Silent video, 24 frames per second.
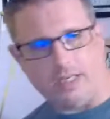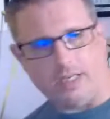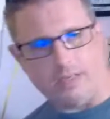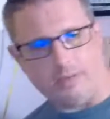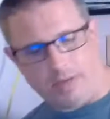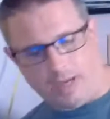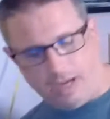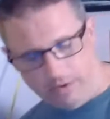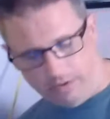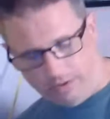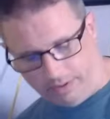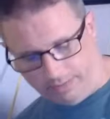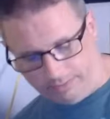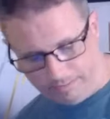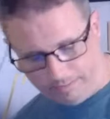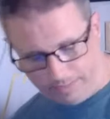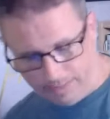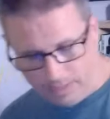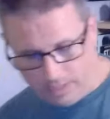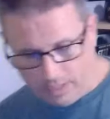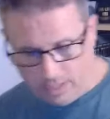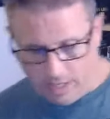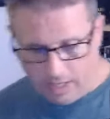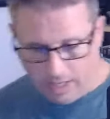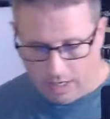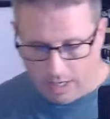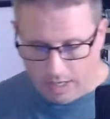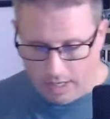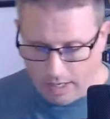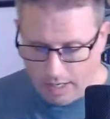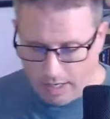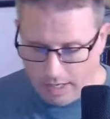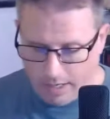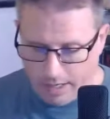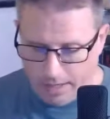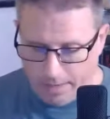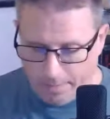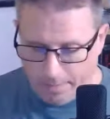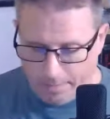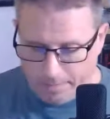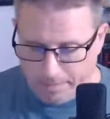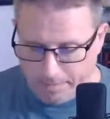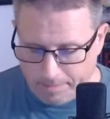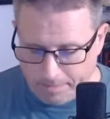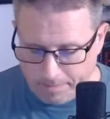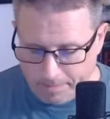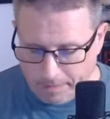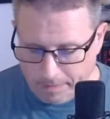meowing.
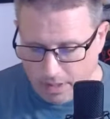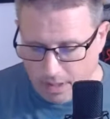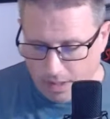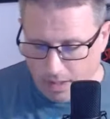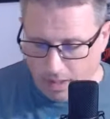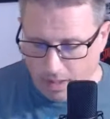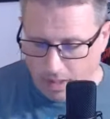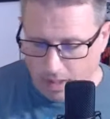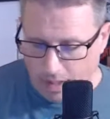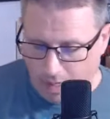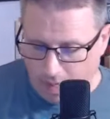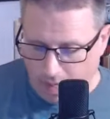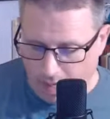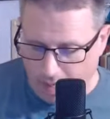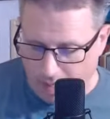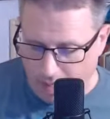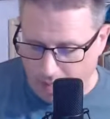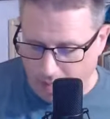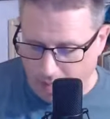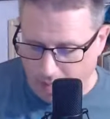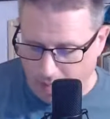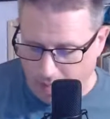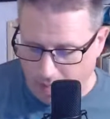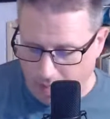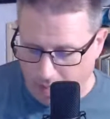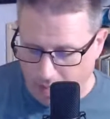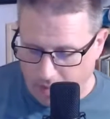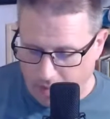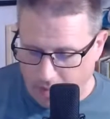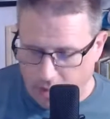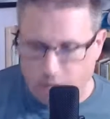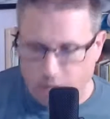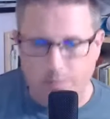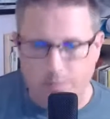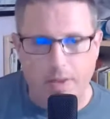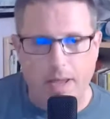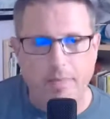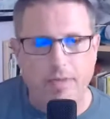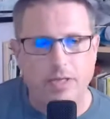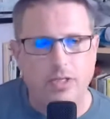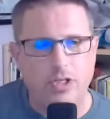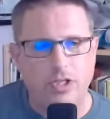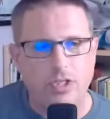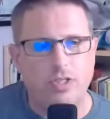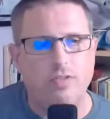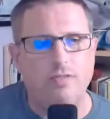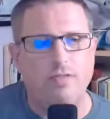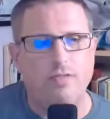And he says, maybe
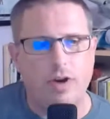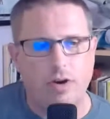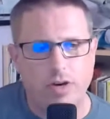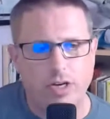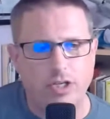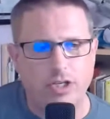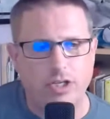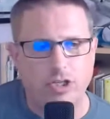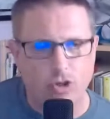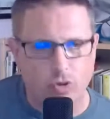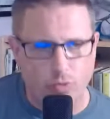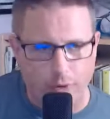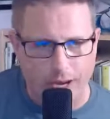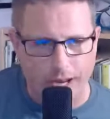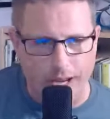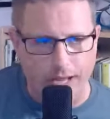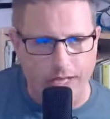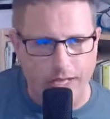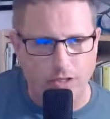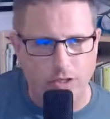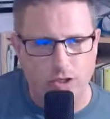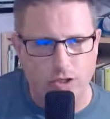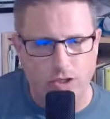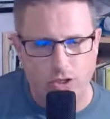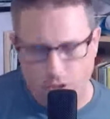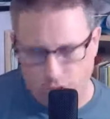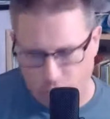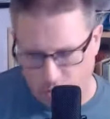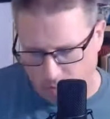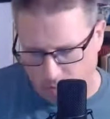just a very strange